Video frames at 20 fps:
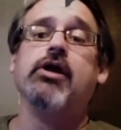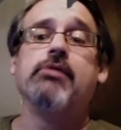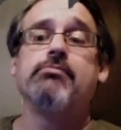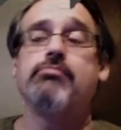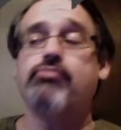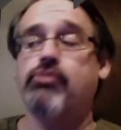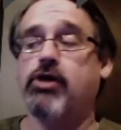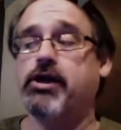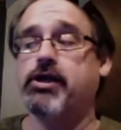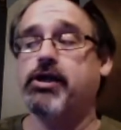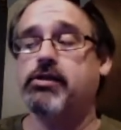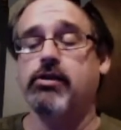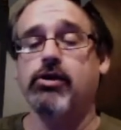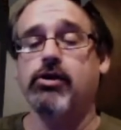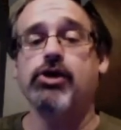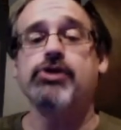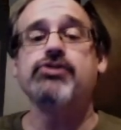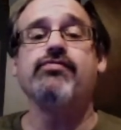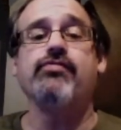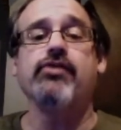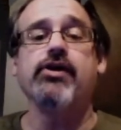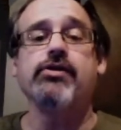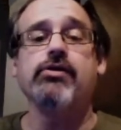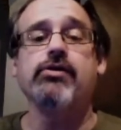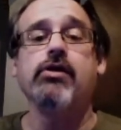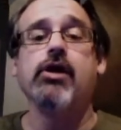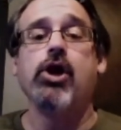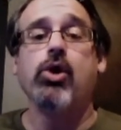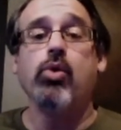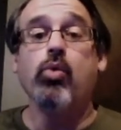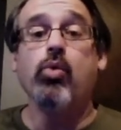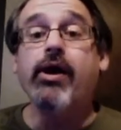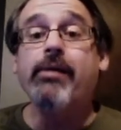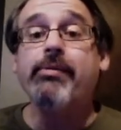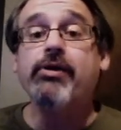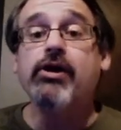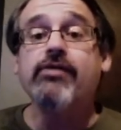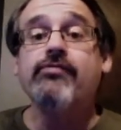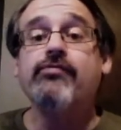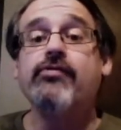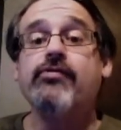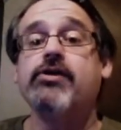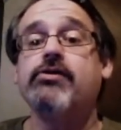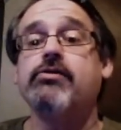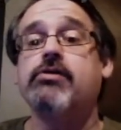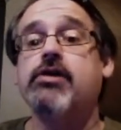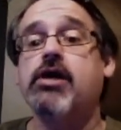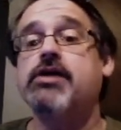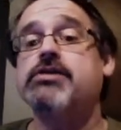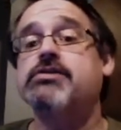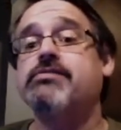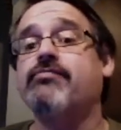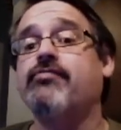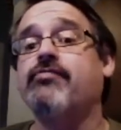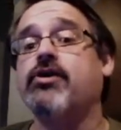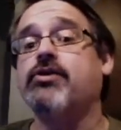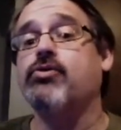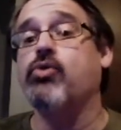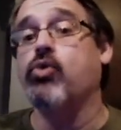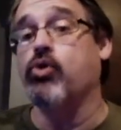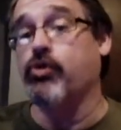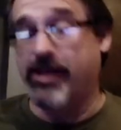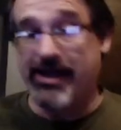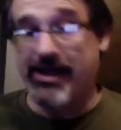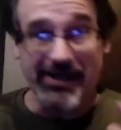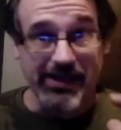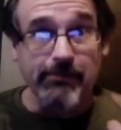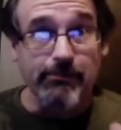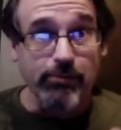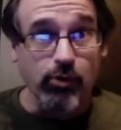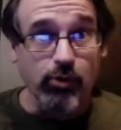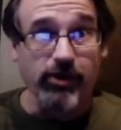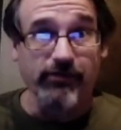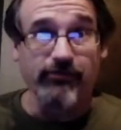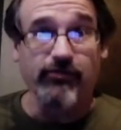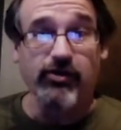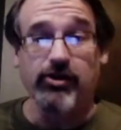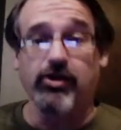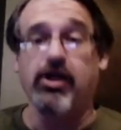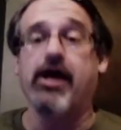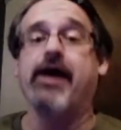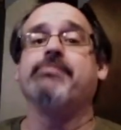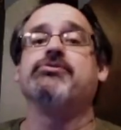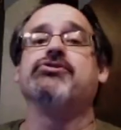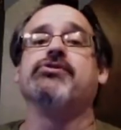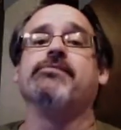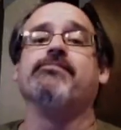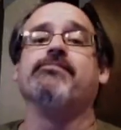product launch funnel, webinar funnel, custom funnel, or that import funnel option.